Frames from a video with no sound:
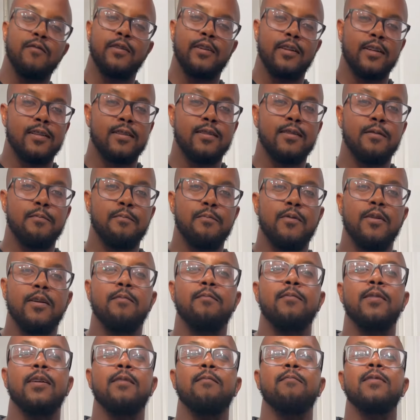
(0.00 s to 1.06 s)
I'm more of a get
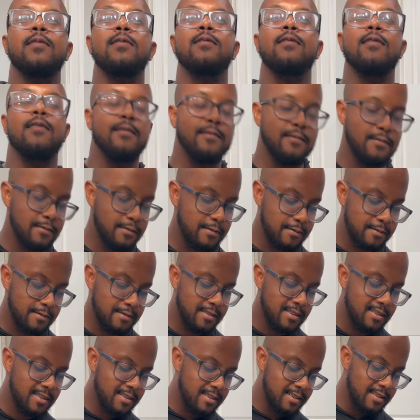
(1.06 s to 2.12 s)
to the point man
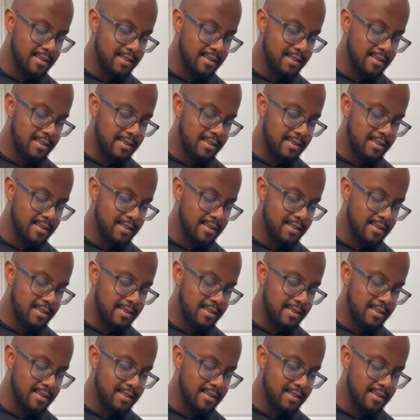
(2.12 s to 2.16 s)
myself.